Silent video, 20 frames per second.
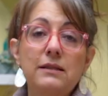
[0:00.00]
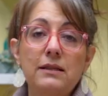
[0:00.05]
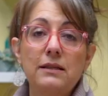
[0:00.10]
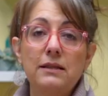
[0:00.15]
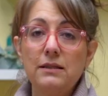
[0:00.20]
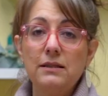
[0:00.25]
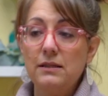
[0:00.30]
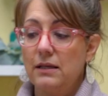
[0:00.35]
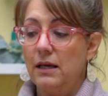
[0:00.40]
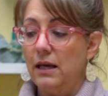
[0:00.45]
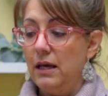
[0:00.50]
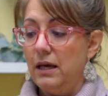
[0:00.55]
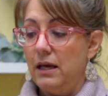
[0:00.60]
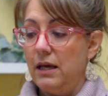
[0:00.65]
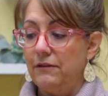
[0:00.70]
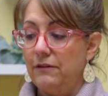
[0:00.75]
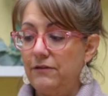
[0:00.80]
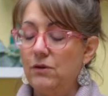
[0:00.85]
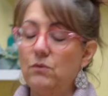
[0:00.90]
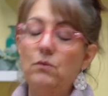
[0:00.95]
this.
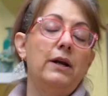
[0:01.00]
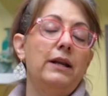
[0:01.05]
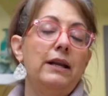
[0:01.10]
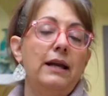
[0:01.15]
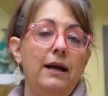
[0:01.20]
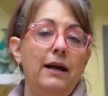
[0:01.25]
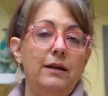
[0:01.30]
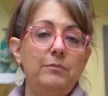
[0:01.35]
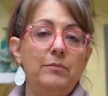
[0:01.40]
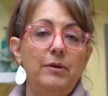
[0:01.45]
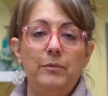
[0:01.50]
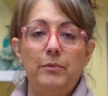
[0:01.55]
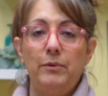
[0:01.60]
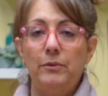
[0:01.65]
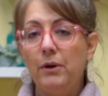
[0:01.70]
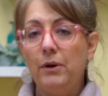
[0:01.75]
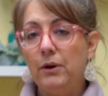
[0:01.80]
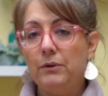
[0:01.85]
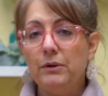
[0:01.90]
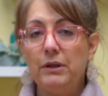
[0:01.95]
If you want to add
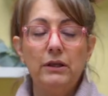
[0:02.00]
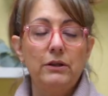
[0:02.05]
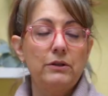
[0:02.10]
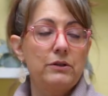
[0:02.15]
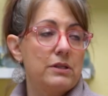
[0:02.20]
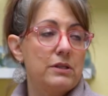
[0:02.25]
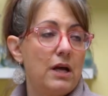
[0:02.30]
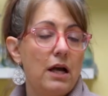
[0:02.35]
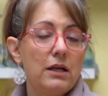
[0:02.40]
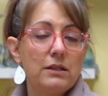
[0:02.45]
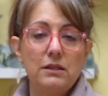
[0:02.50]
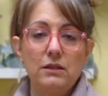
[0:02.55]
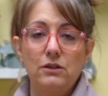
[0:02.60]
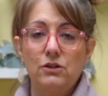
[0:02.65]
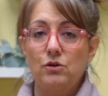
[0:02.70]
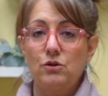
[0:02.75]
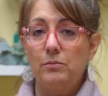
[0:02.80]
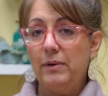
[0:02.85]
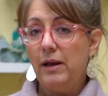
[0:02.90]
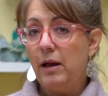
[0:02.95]
pepperoni or
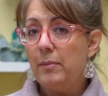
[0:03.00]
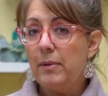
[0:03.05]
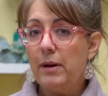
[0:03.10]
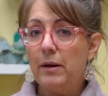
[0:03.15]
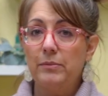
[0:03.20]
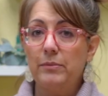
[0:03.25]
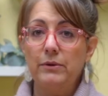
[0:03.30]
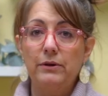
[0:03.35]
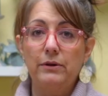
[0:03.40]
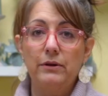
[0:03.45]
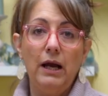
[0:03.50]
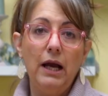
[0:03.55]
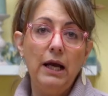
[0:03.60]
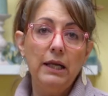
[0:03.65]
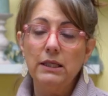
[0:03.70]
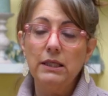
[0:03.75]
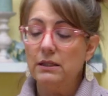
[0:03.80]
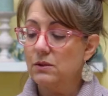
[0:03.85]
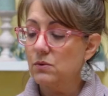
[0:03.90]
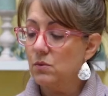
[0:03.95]
sausage or bell pepper or
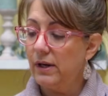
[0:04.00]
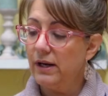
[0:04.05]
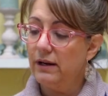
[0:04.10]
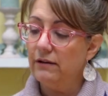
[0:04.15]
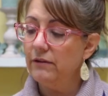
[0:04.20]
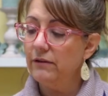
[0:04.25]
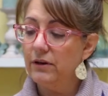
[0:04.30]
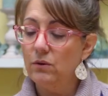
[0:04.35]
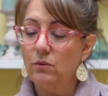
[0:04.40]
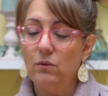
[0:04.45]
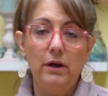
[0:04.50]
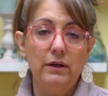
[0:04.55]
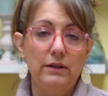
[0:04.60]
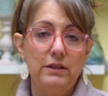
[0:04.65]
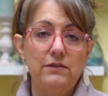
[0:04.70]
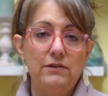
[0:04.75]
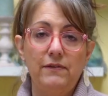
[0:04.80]
onions, whatever you want is